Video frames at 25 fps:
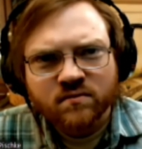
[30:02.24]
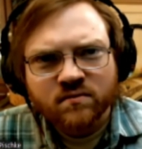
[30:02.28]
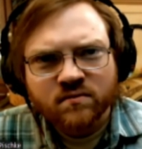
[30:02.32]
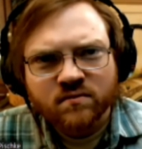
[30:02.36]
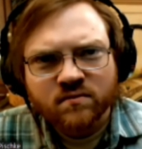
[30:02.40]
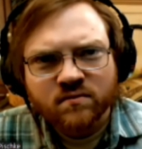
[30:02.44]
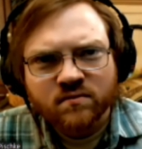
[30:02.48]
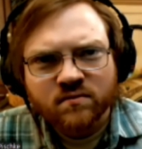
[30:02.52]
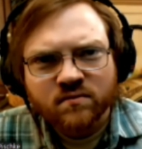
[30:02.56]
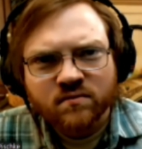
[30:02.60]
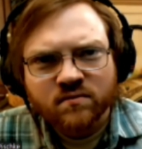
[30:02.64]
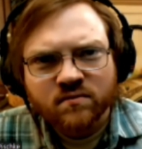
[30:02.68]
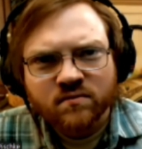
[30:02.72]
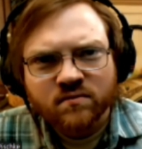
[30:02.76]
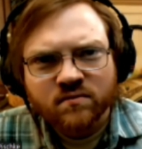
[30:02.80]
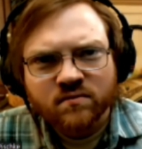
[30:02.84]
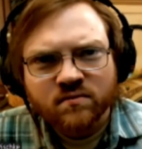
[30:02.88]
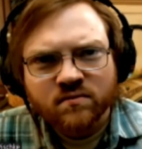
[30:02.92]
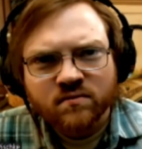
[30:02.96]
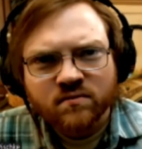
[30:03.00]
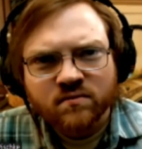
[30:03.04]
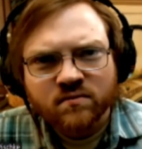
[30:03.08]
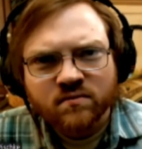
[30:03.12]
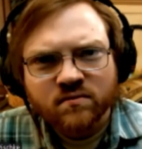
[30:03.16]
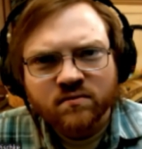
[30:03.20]

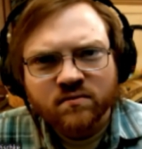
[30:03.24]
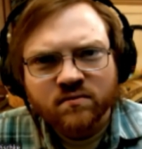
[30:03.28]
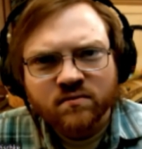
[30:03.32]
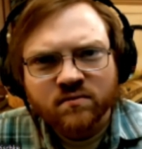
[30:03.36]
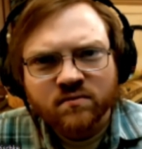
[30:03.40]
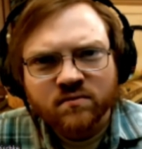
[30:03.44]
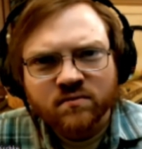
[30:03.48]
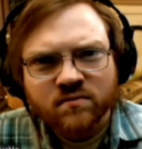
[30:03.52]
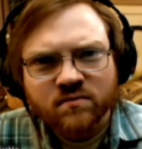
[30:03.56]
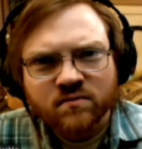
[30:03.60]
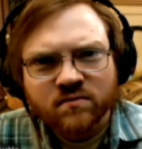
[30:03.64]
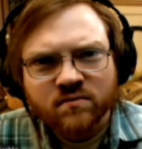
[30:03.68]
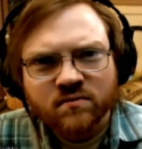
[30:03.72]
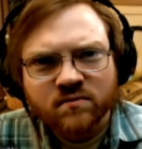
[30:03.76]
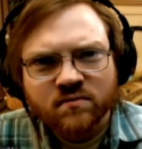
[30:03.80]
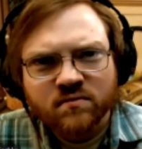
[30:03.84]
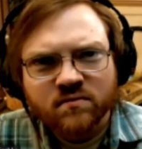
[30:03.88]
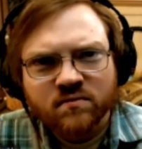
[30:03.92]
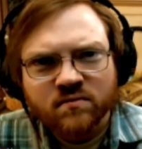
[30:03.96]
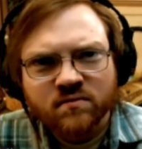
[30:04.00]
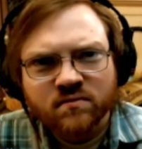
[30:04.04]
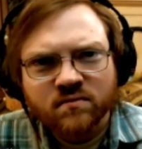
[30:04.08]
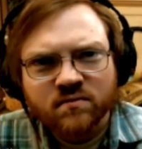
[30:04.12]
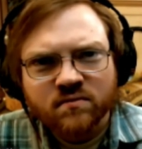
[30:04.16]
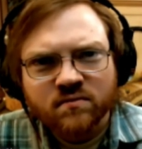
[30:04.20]

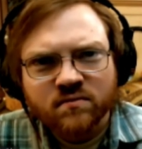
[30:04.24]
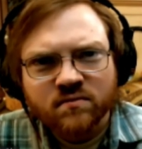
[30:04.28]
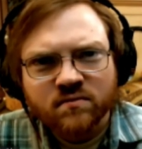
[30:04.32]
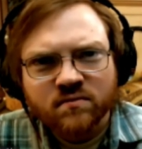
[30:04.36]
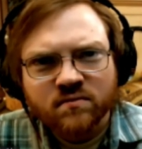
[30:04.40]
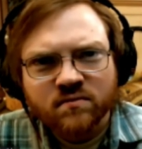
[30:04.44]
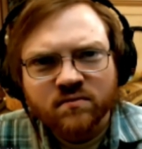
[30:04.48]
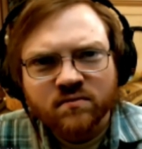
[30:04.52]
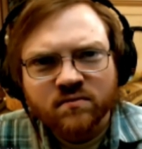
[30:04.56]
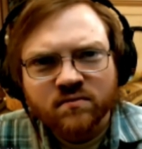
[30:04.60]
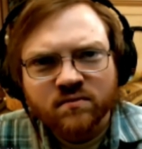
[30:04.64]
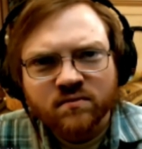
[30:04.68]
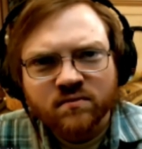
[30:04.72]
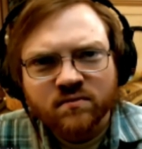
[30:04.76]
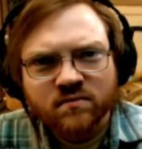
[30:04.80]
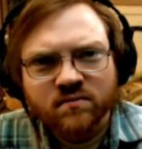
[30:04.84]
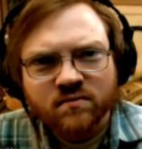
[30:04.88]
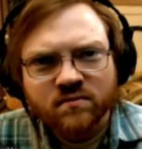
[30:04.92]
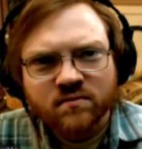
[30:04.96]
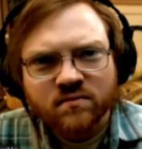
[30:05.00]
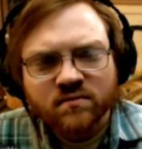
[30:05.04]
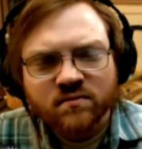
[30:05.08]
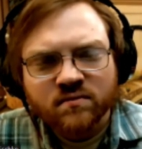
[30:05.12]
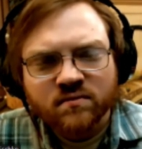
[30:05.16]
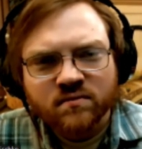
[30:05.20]

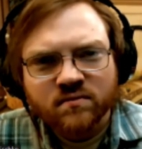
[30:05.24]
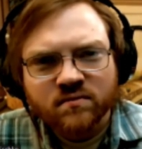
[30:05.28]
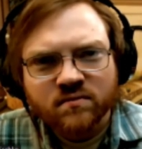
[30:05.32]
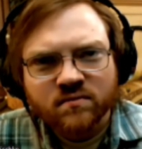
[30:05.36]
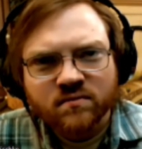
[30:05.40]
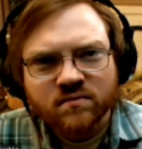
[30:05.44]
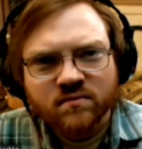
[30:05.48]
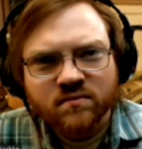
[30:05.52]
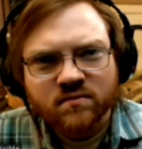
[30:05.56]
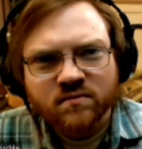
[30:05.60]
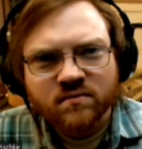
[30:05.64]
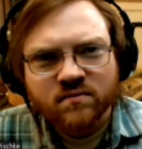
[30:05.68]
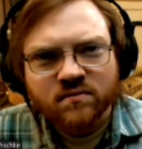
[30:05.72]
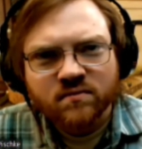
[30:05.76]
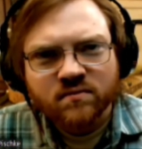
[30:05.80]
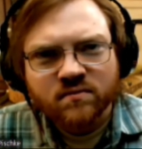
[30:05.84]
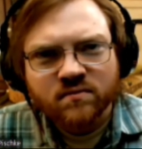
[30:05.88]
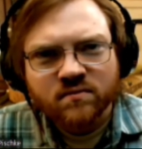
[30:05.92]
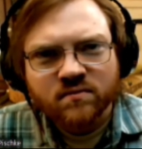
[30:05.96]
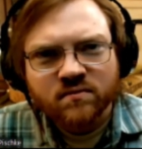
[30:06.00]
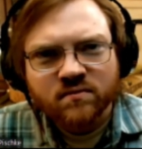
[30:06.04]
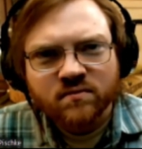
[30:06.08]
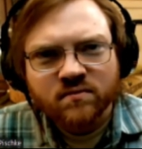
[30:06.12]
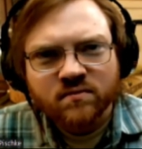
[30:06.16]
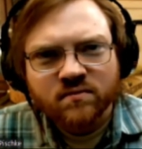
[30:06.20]

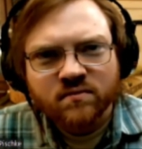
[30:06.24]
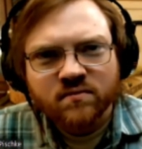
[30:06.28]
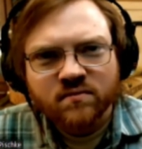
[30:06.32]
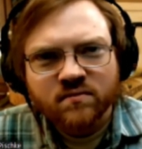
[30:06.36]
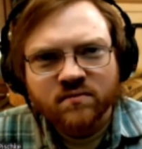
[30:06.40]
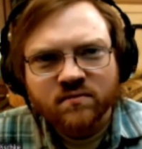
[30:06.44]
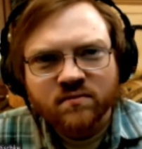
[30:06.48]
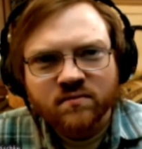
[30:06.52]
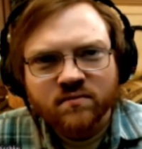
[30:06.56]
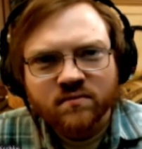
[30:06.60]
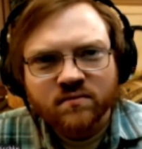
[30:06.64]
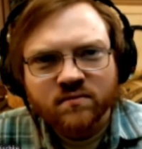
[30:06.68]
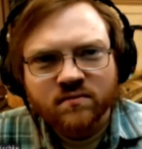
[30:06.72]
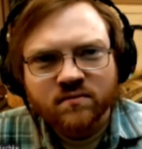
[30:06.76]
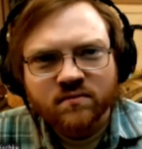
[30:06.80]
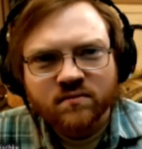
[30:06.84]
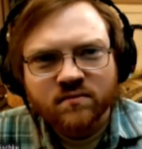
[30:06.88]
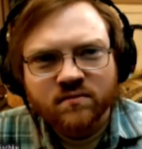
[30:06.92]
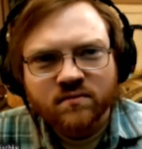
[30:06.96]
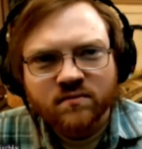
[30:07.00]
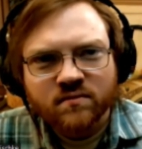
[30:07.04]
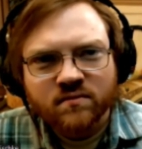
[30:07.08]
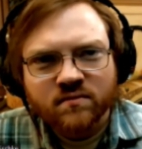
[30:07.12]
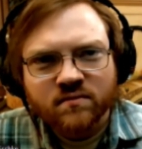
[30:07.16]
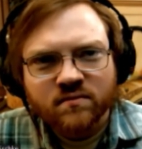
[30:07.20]

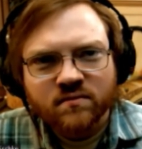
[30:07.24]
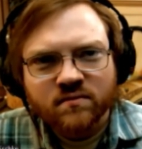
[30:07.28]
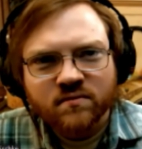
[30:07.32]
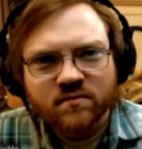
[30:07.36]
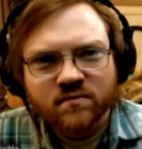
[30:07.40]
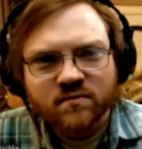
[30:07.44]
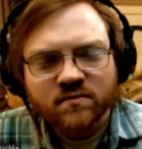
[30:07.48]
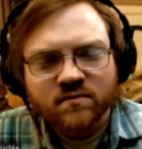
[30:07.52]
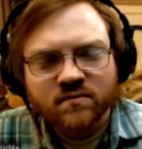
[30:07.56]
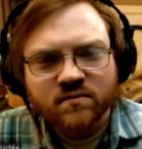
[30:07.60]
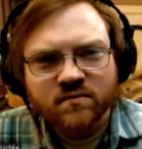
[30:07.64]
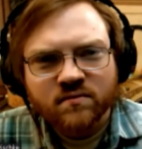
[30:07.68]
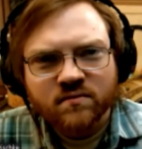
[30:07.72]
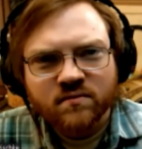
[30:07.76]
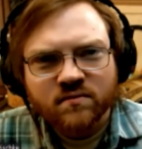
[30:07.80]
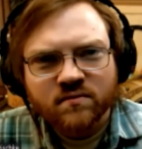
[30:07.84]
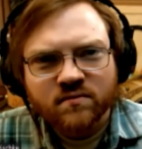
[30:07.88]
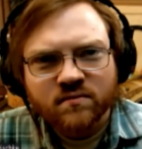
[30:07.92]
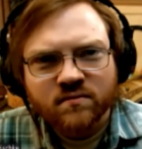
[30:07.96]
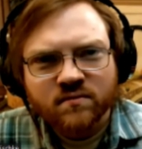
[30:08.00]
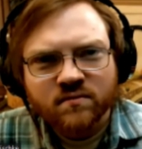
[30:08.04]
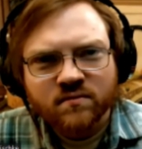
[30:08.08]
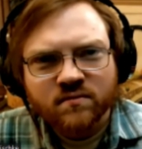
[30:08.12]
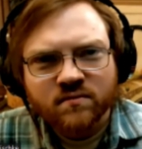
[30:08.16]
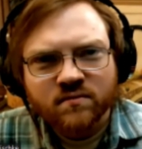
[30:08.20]

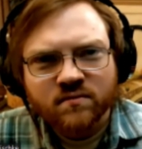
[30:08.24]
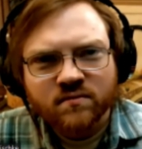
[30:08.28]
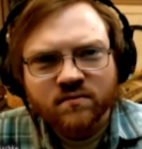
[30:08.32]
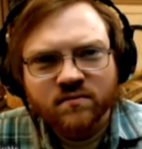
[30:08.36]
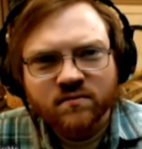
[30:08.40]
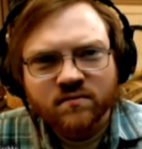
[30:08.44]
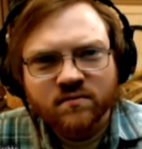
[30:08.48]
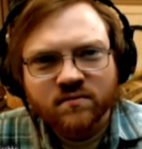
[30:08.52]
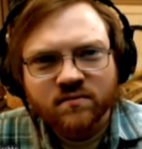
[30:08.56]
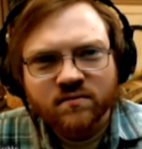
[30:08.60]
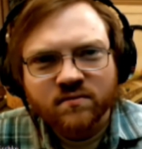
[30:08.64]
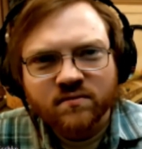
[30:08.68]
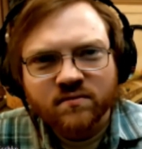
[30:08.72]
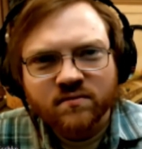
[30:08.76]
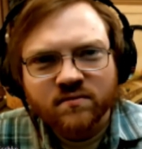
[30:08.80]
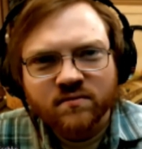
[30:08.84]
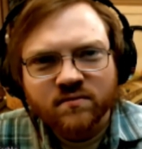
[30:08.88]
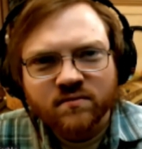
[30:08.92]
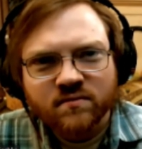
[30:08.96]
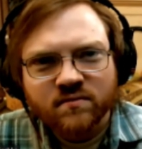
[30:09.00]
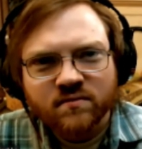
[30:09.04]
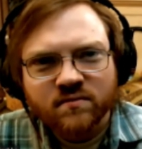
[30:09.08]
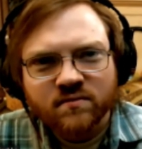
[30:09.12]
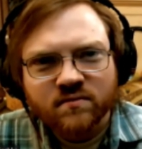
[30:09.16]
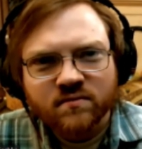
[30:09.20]

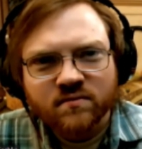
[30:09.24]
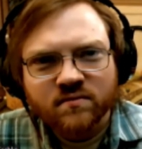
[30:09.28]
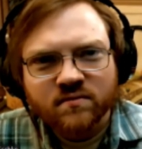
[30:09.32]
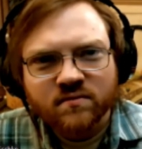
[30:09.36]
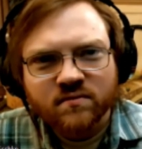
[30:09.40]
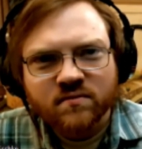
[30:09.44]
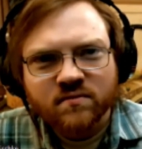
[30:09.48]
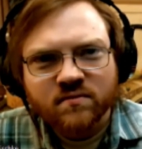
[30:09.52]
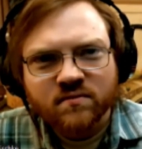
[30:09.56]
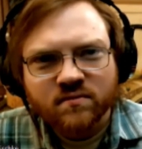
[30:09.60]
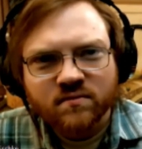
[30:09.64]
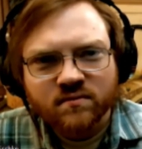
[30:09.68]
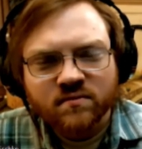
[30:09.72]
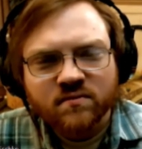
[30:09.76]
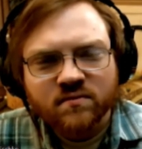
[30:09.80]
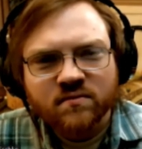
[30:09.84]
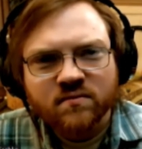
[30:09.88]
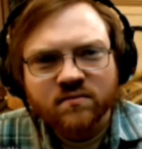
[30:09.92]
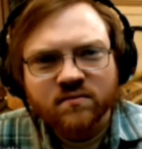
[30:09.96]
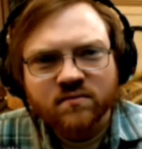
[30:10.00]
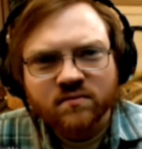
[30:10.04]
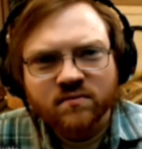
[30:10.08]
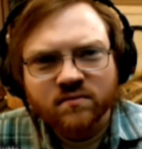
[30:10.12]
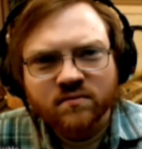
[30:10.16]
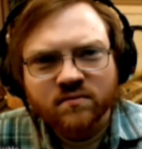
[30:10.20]
(silent)